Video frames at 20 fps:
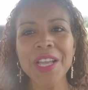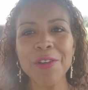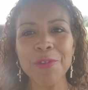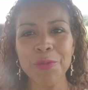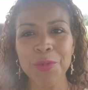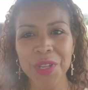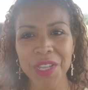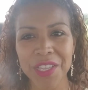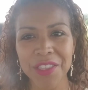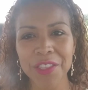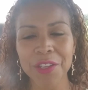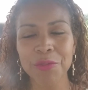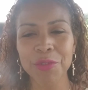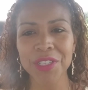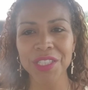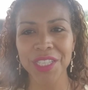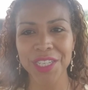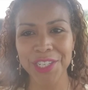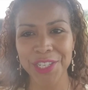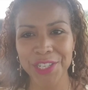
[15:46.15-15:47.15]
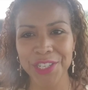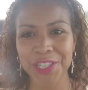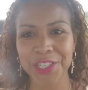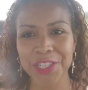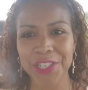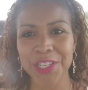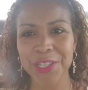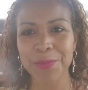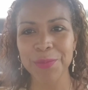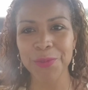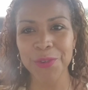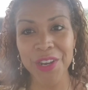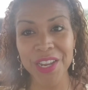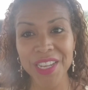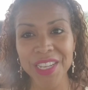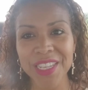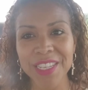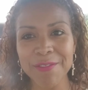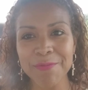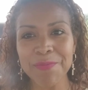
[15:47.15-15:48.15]
with a relationship,
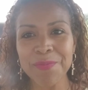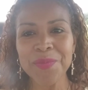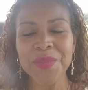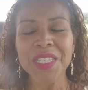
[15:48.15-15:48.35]
right?